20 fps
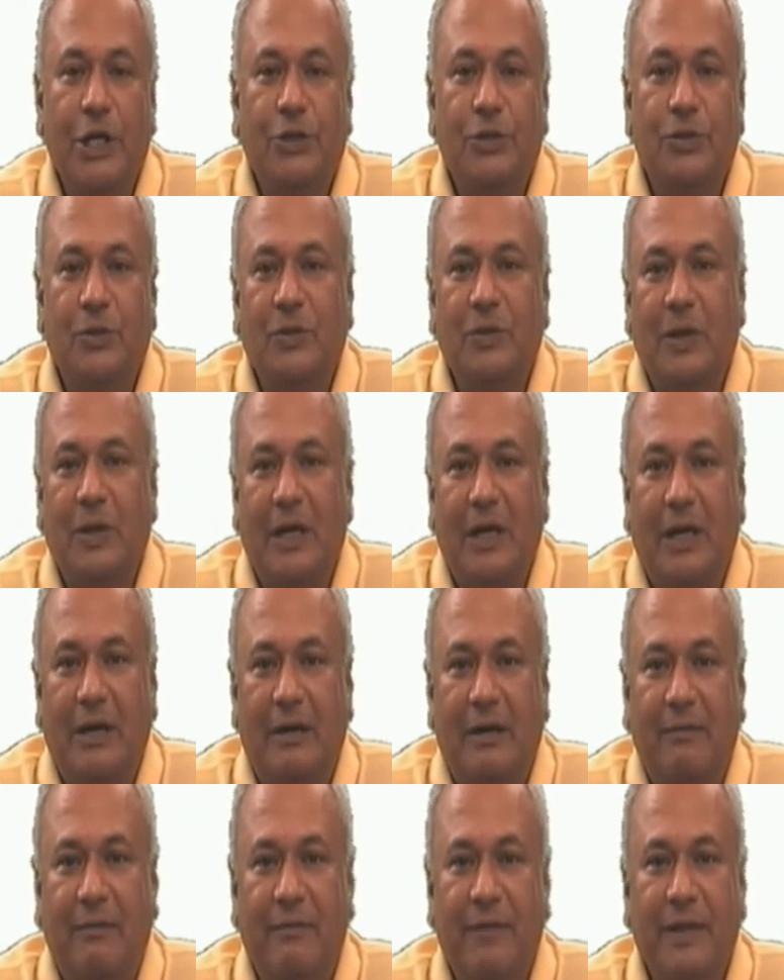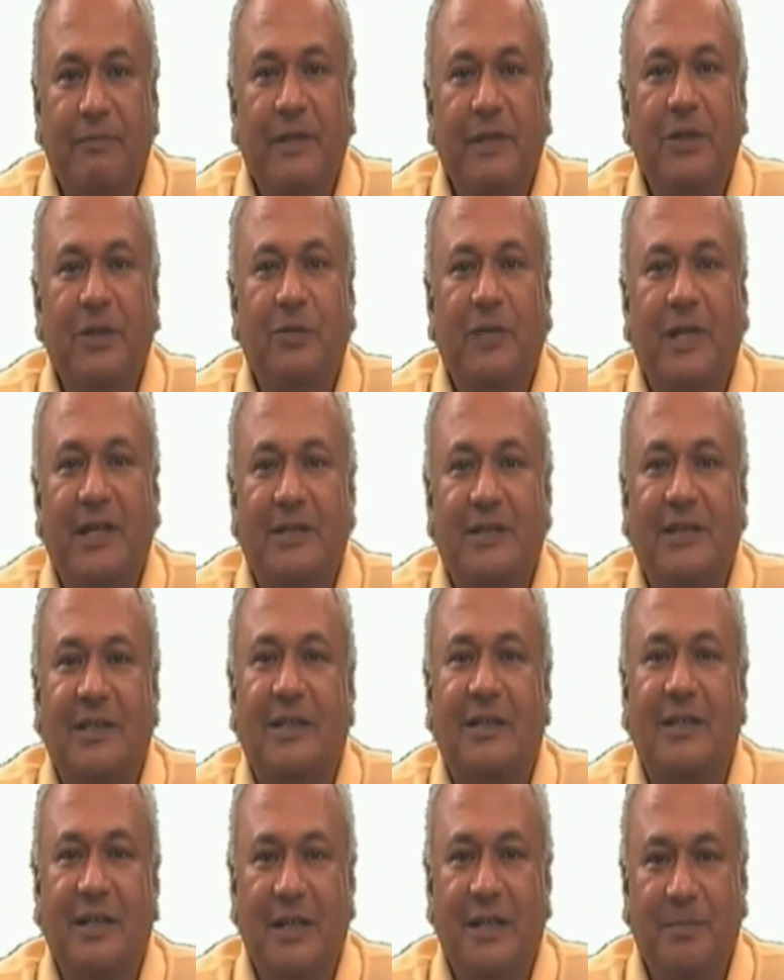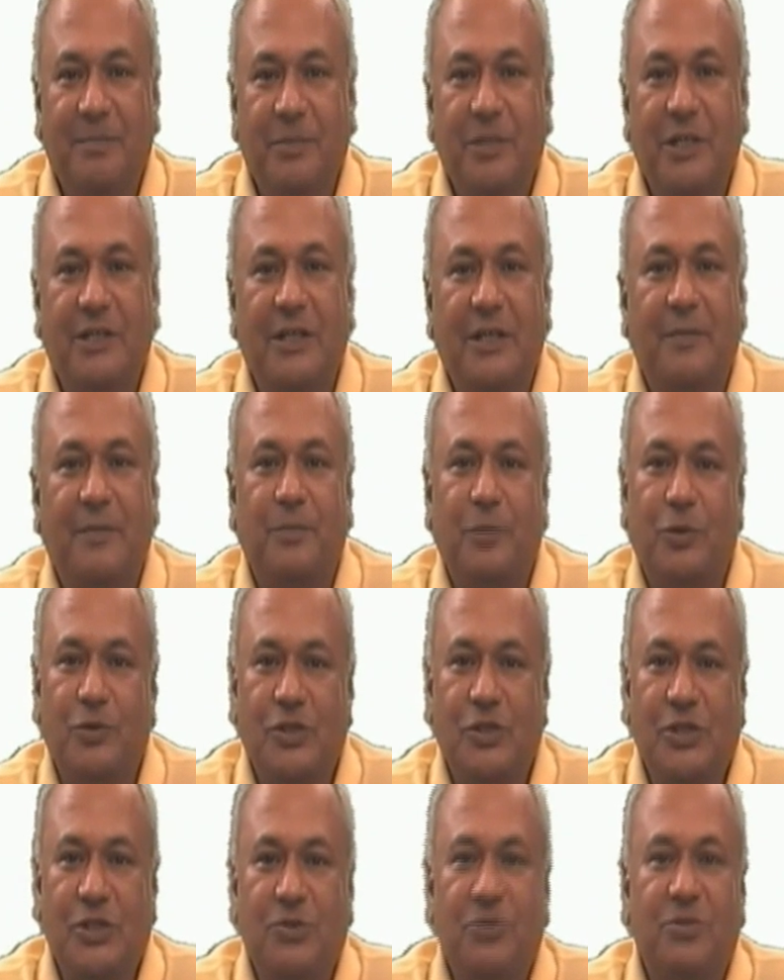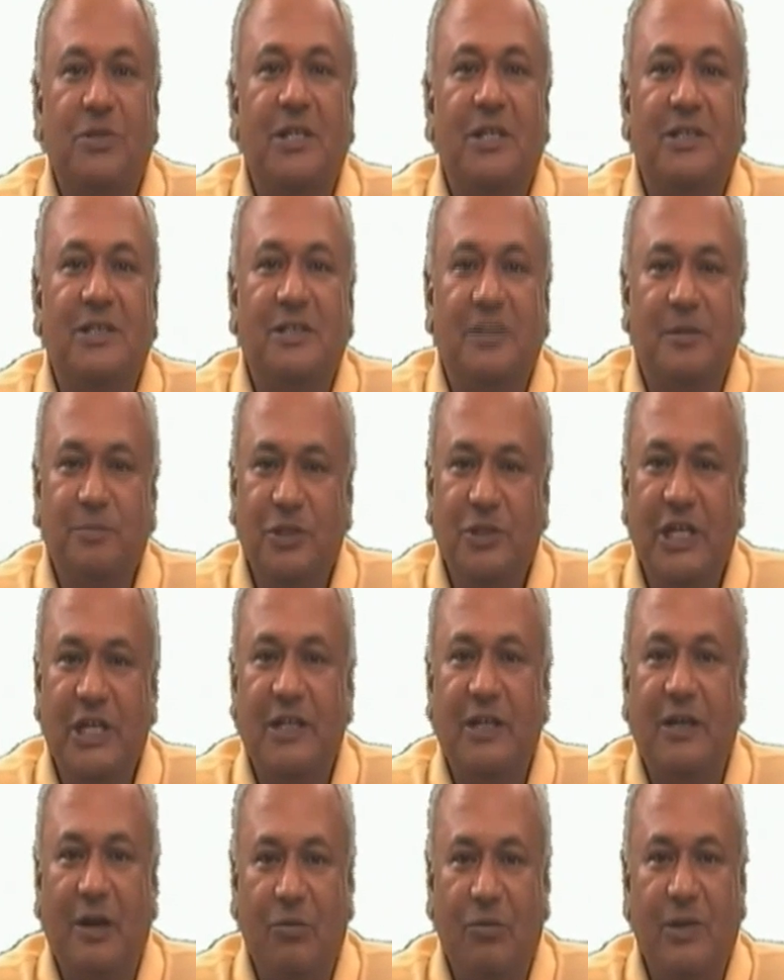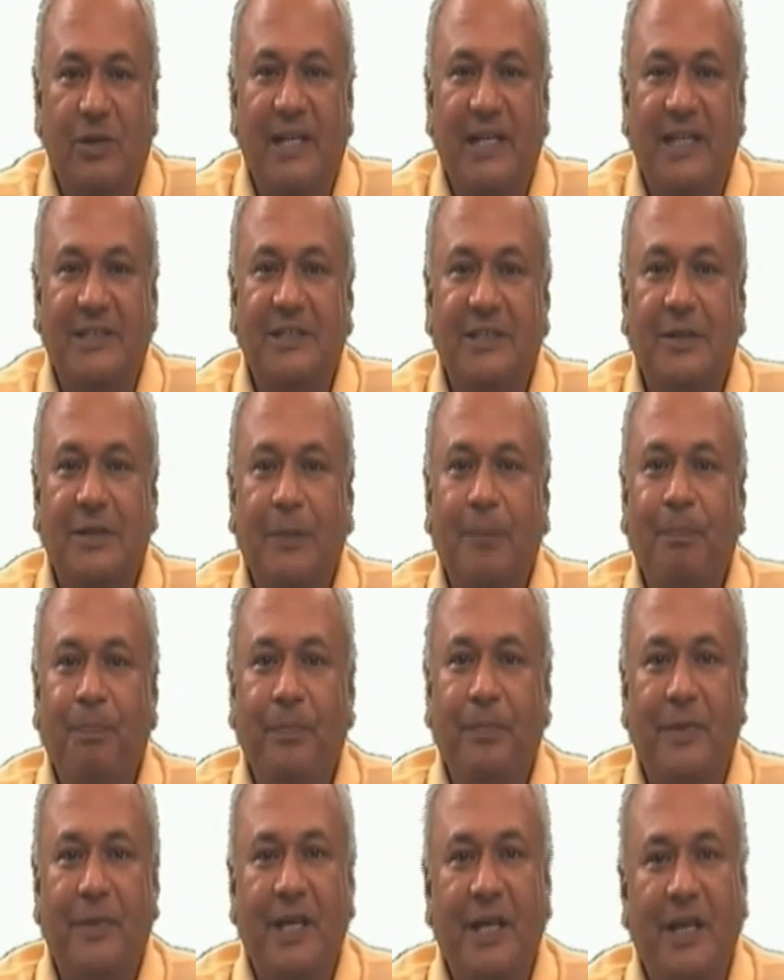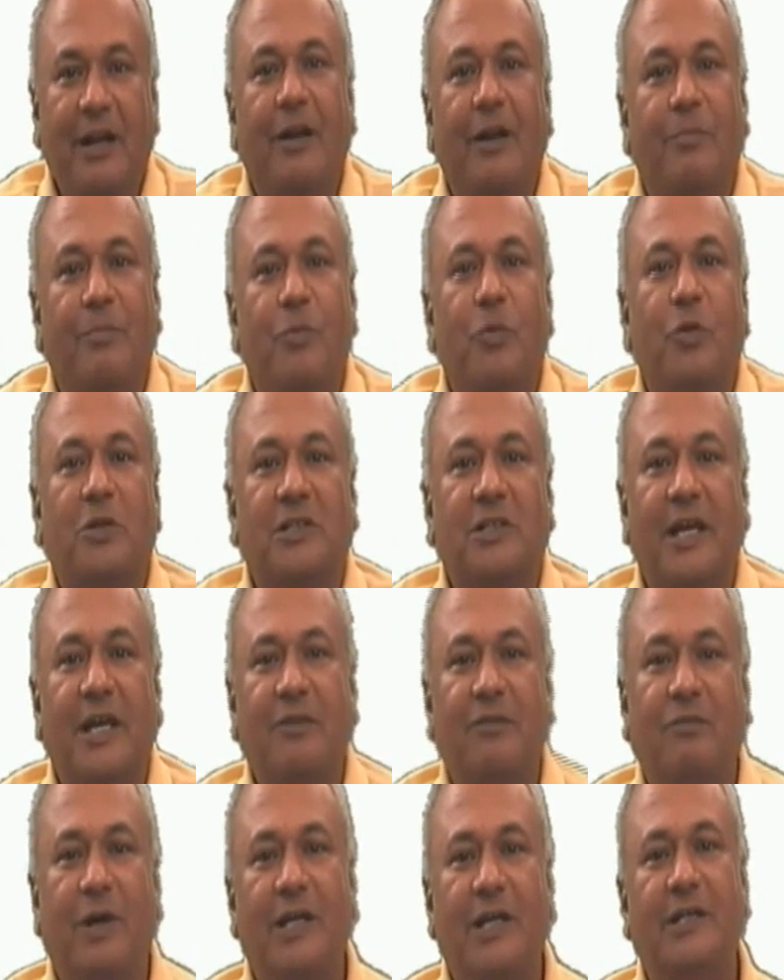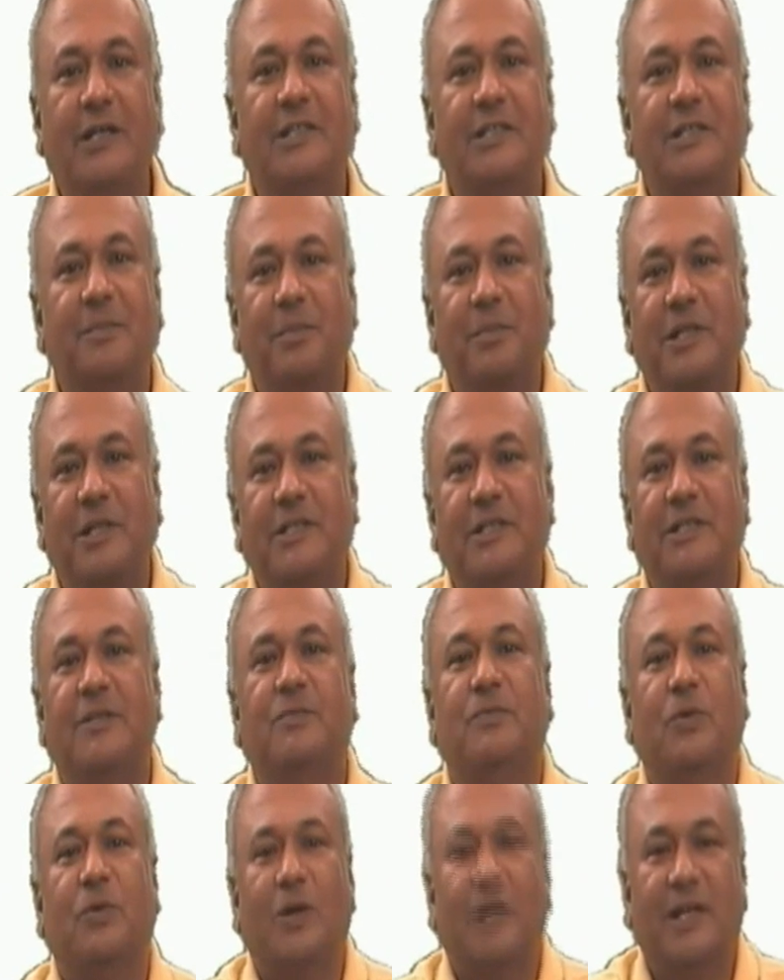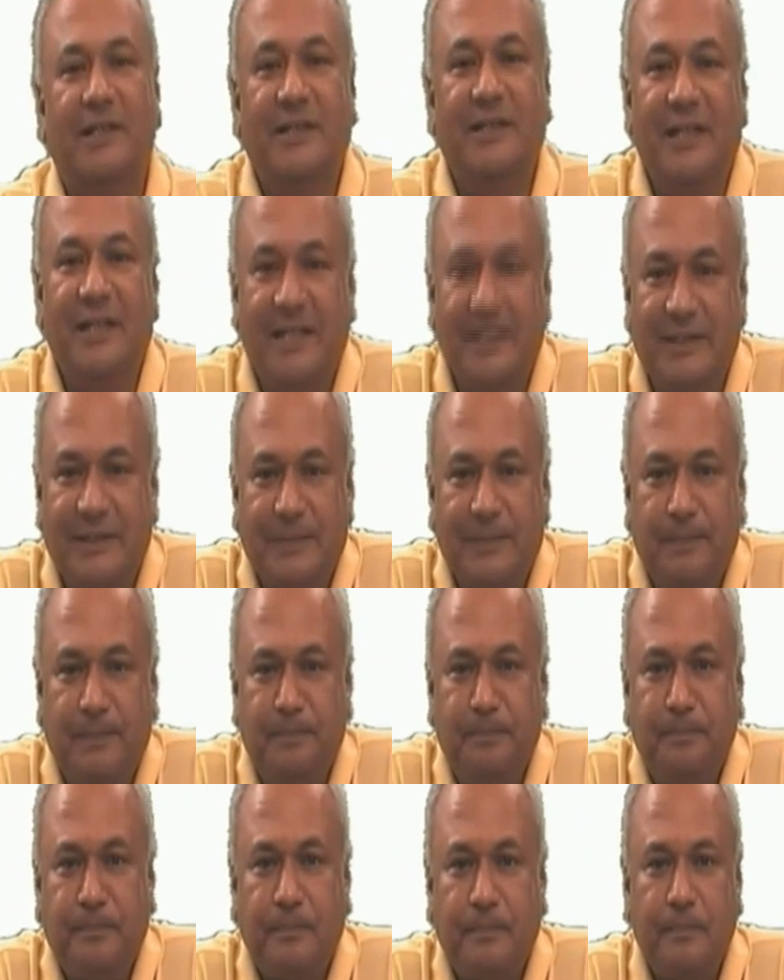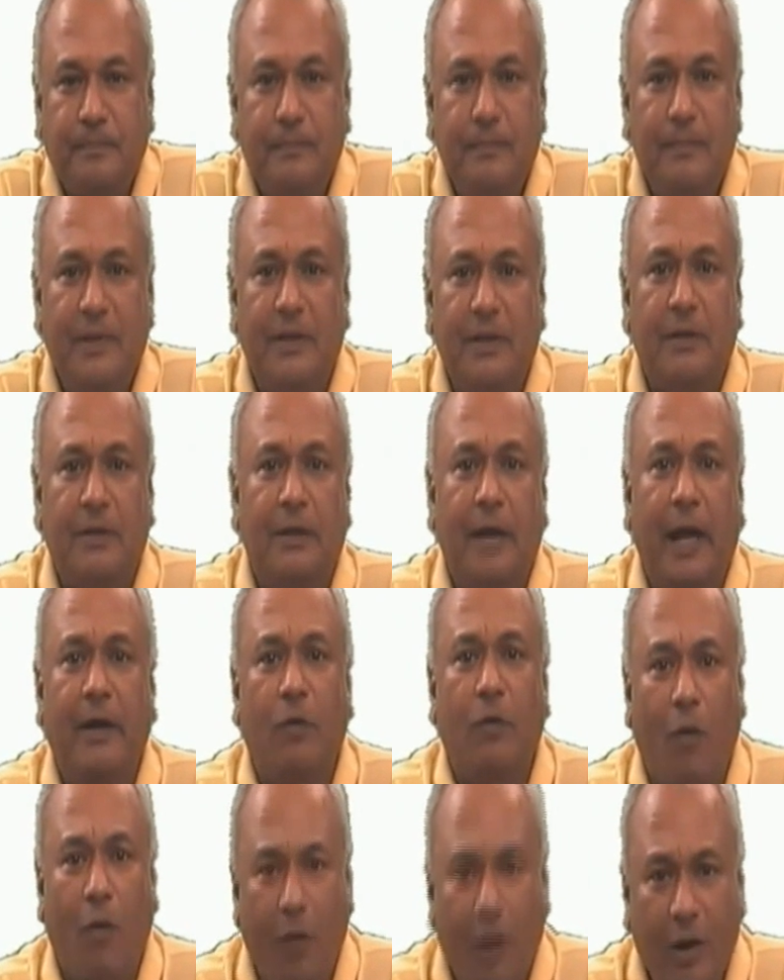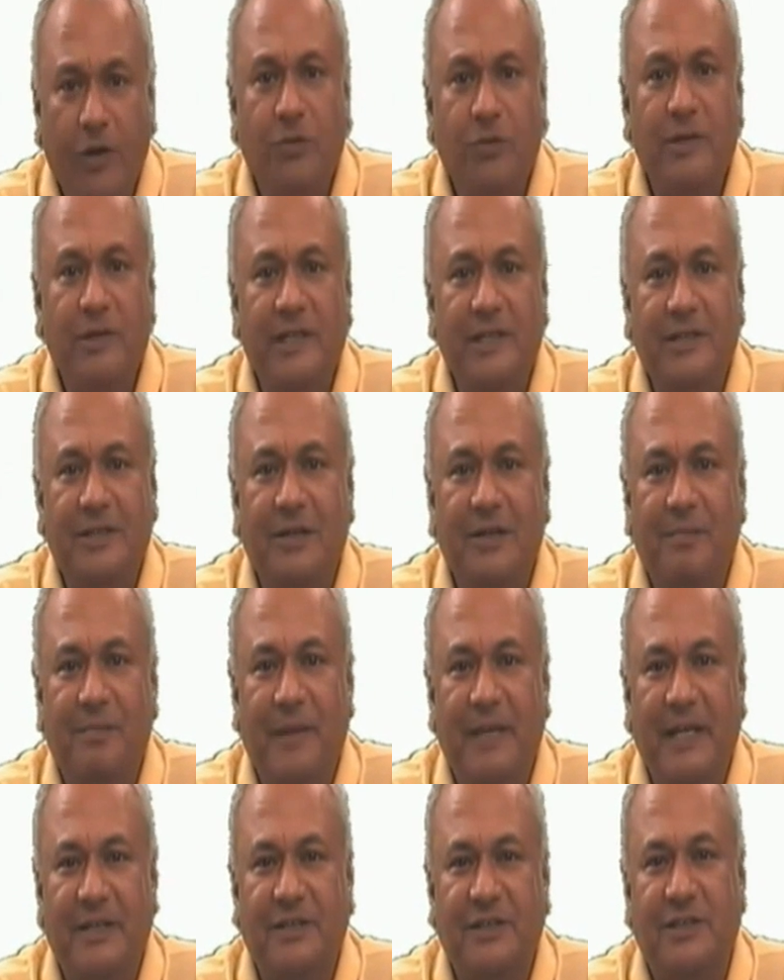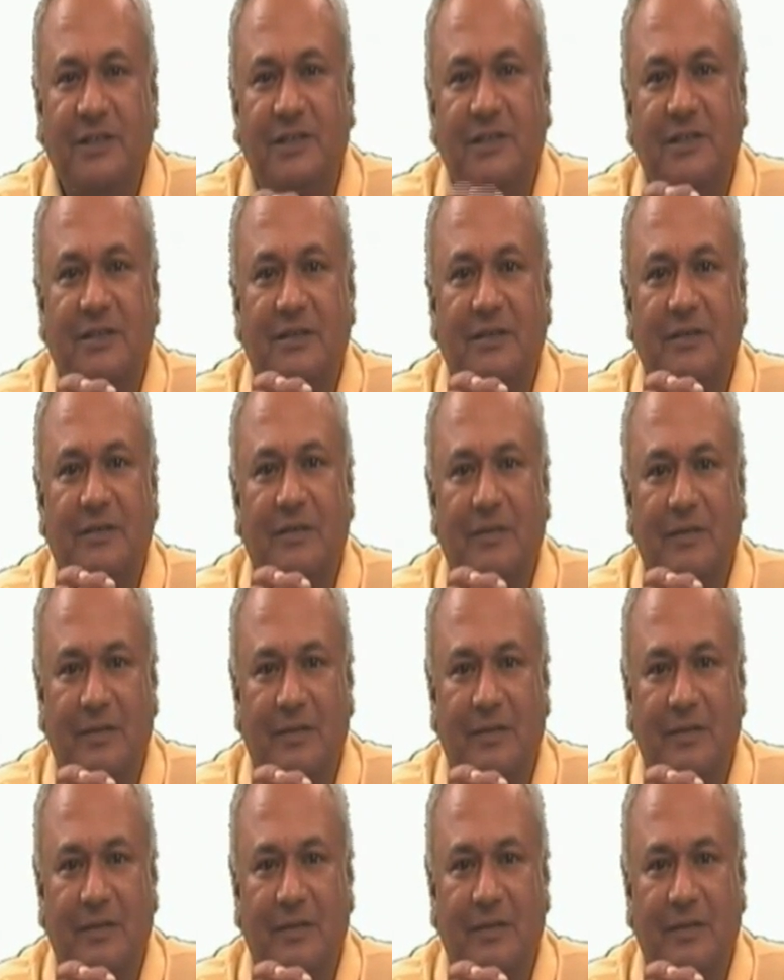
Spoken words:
So when we look at the contemporary approaches to this subject nowadays, there are more than one disciplines involved in this, and all together makes